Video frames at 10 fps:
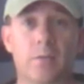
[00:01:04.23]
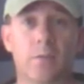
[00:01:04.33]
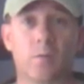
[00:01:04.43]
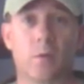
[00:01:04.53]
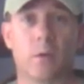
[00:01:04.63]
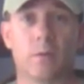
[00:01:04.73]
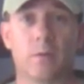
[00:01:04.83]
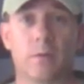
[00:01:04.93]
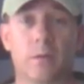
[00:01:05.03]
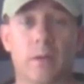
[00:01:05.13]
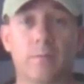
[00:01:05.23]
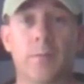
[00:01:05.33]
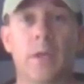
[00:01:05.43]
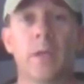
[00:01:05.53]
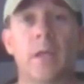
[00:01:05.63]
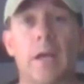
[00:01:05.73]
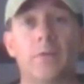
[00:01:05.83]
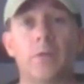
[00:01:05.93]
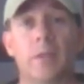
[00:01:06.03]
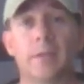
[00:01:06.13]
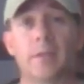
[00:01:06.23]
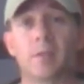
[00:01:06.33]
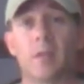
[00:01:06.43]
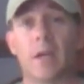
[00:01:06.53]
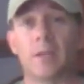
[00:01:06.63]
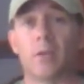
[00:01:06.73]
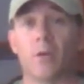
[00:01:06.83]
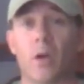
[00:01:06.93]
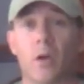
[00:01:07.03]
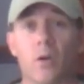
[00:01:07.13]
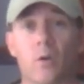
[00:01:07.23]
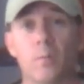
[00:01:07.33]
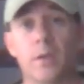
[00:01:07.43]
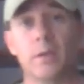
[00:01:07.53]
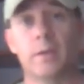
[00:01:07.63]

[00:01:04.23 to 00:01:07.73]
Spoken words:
do its work. Good to go? After you let that slide go home,